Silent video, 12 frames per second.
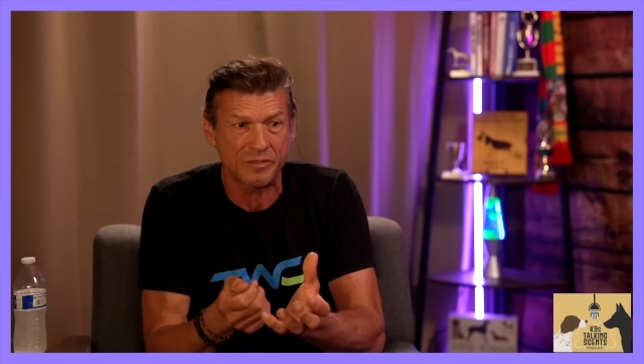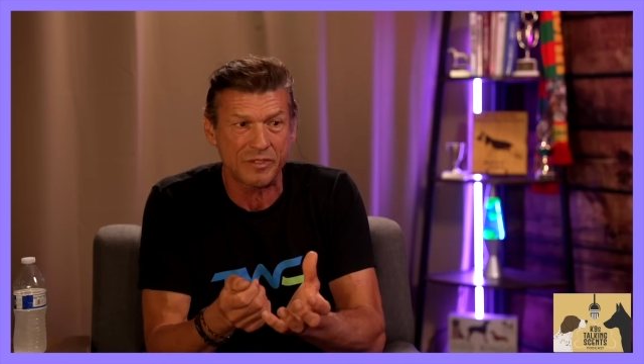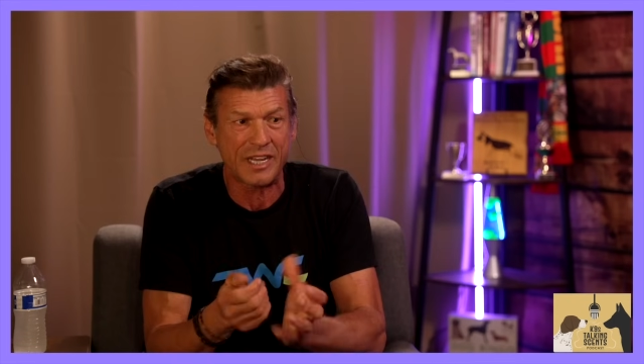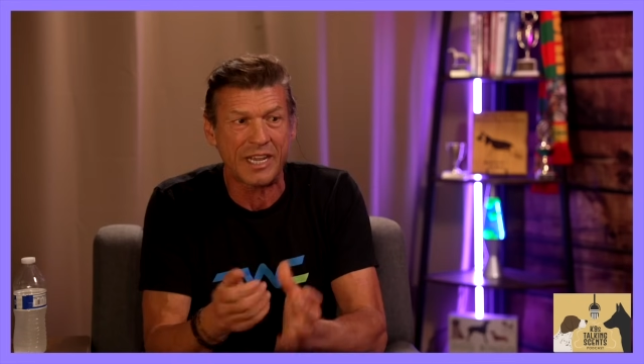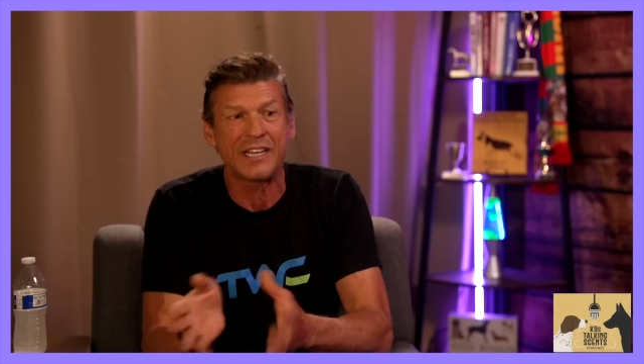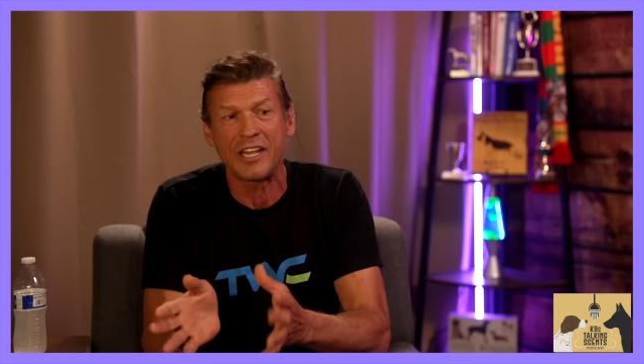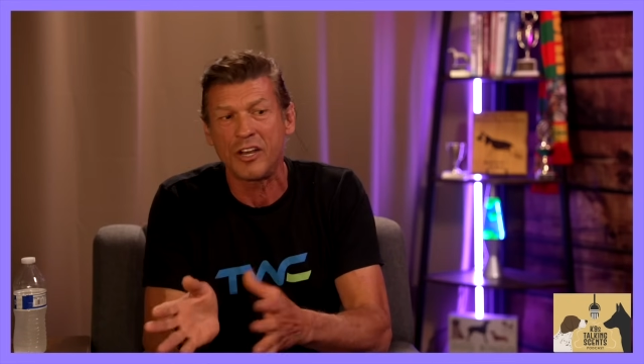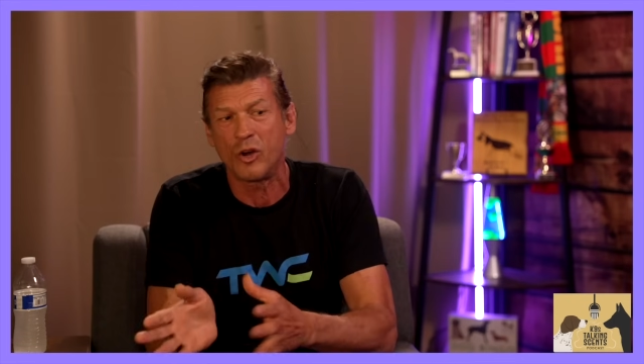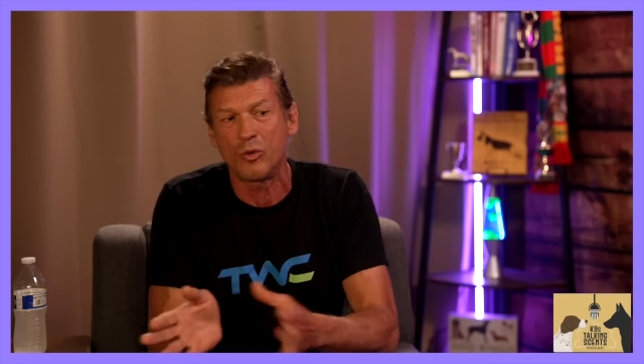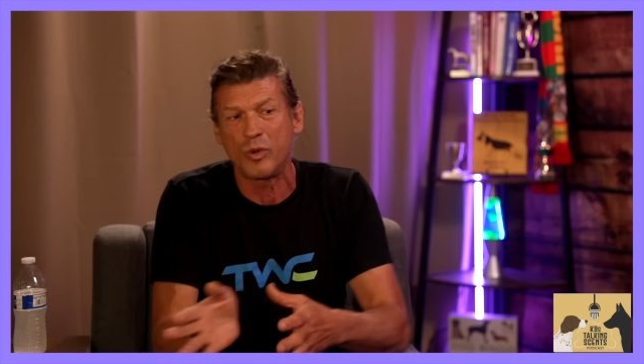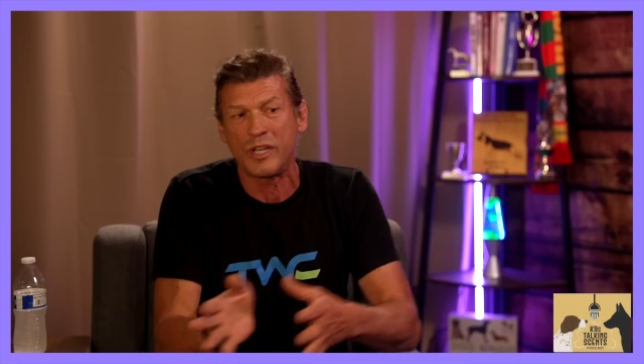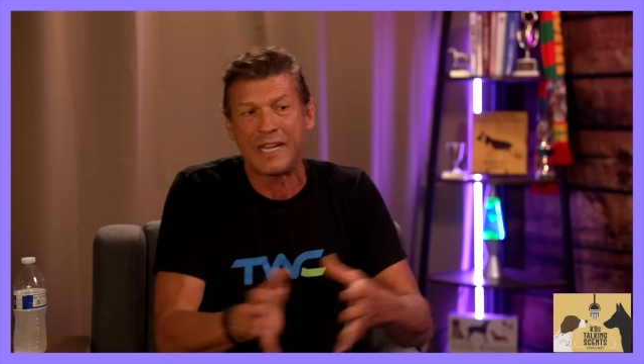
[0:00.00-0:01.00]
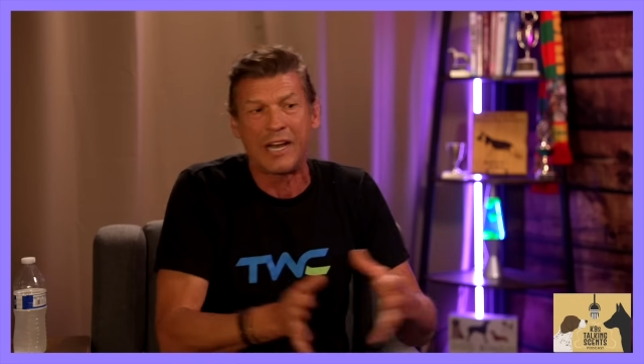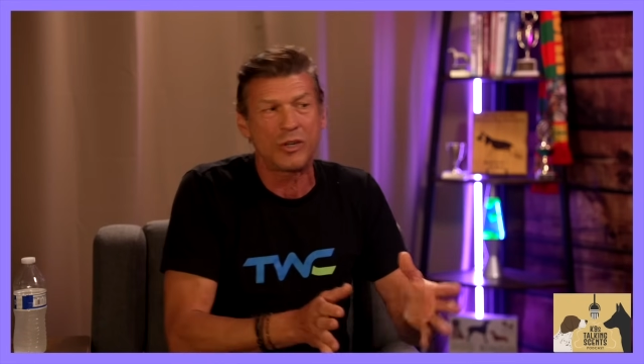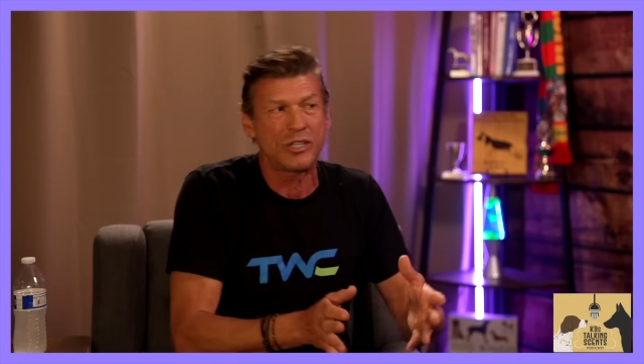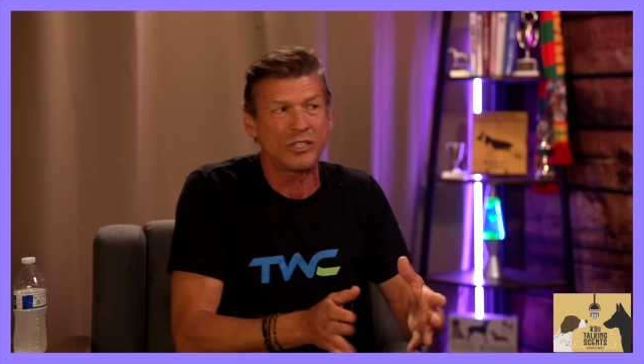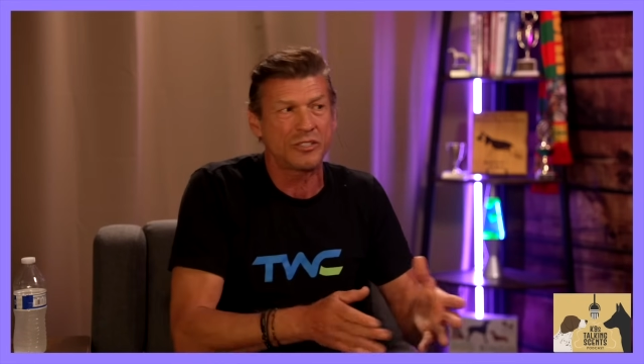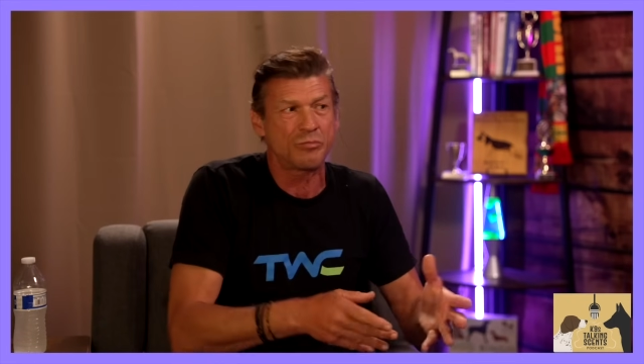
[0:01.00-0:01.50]
Can they go without
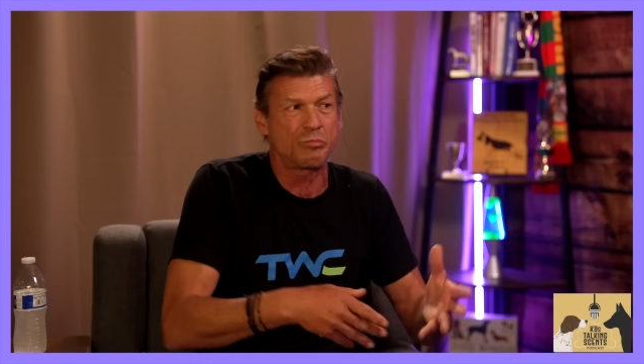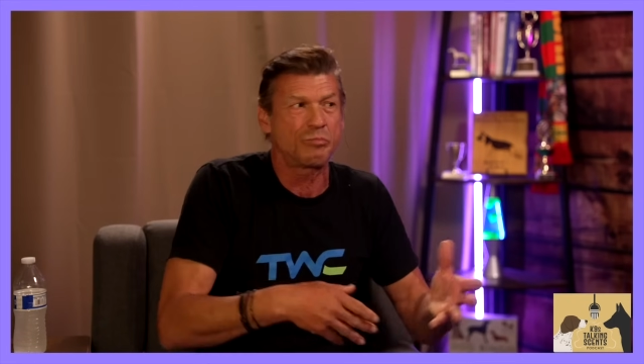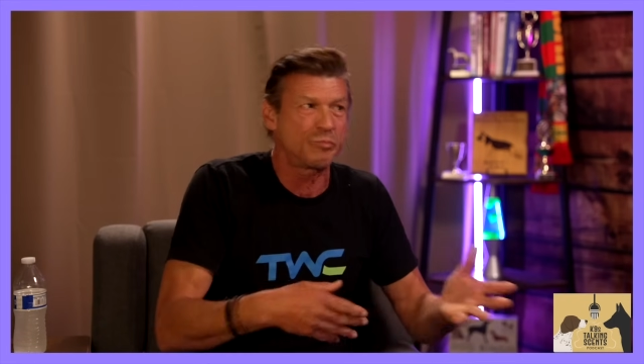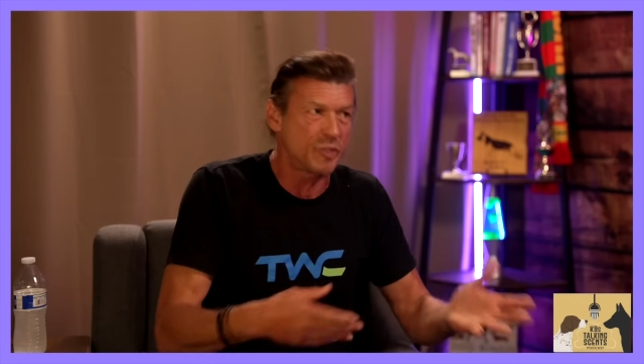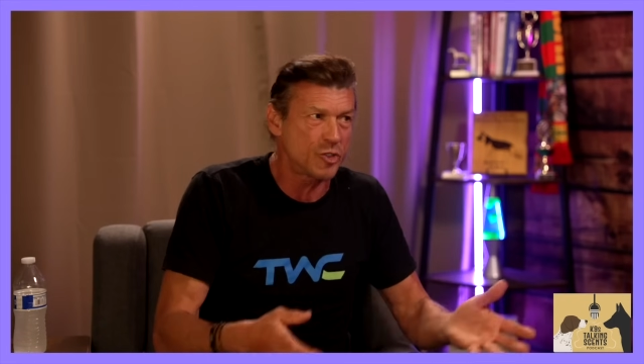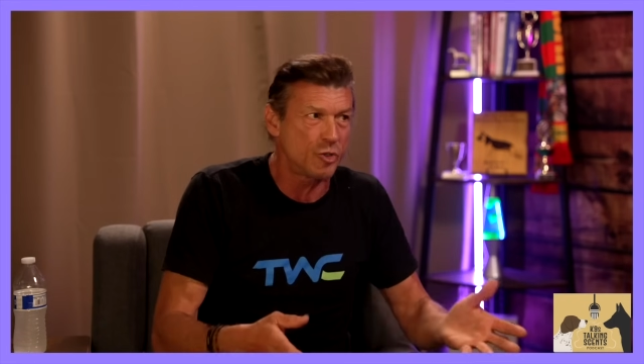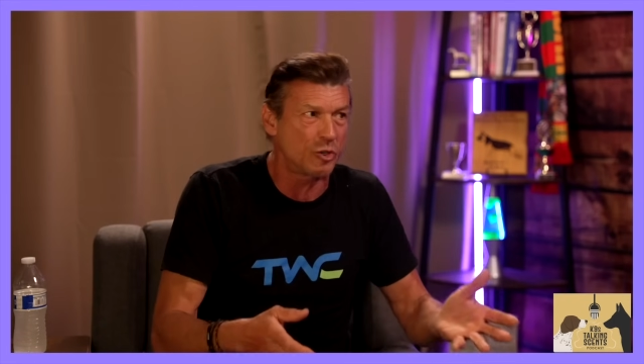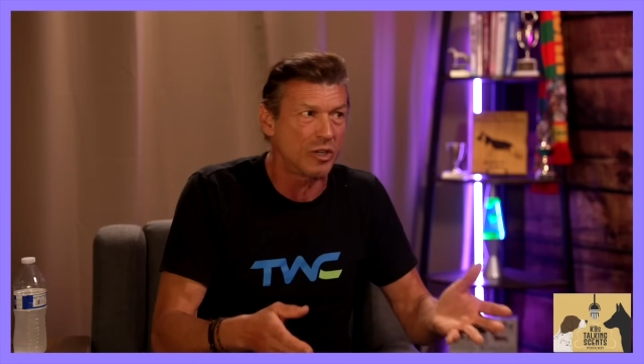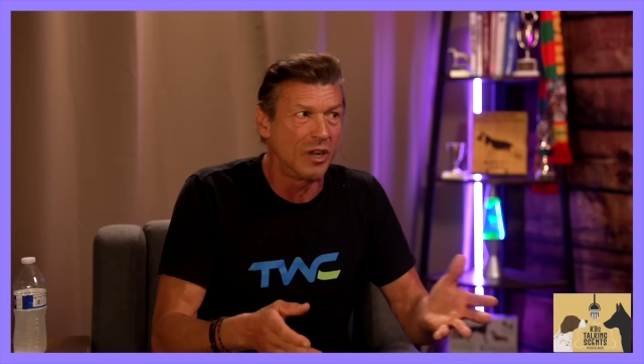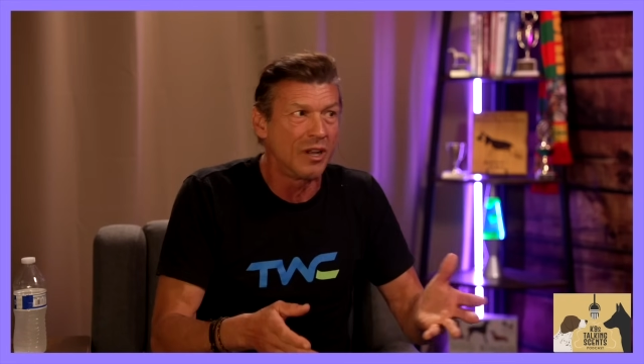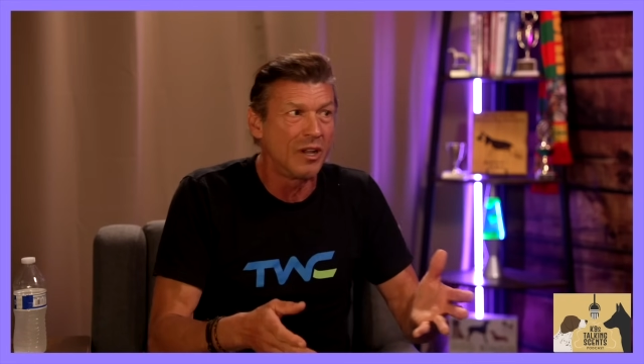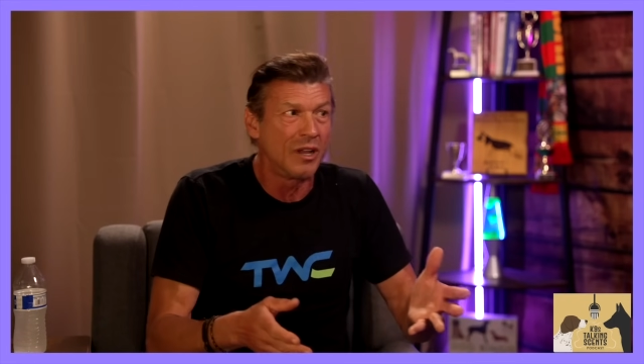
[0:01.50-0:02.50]
it? Sure.